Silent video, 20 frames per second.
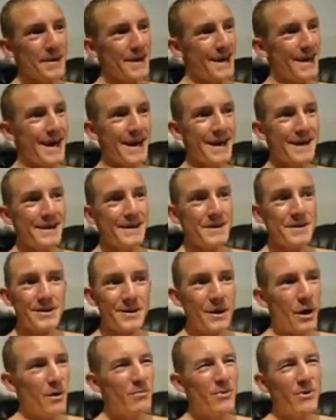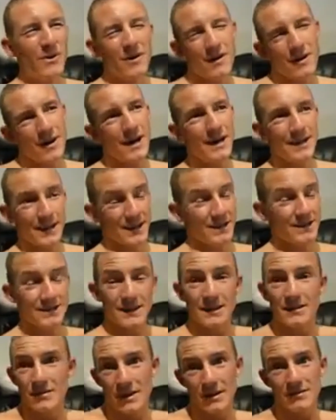yeah, no, but uh,
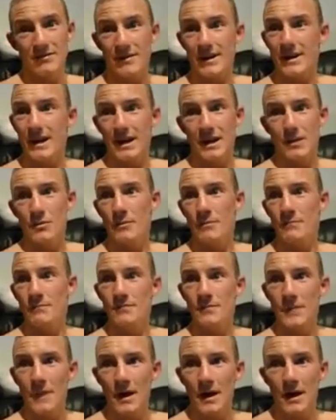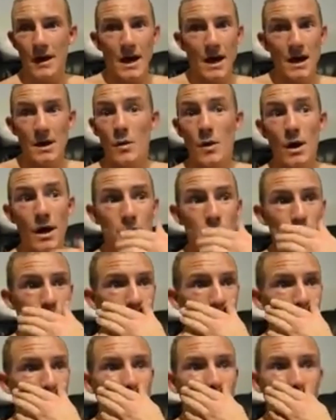listen, I'd, I'd fight anyone, uh, anywhere as
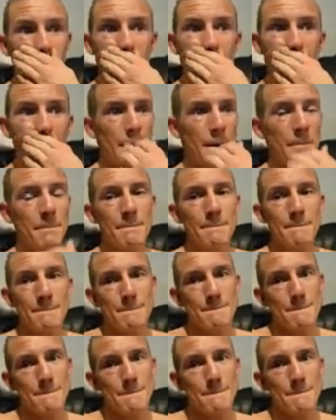well. Um,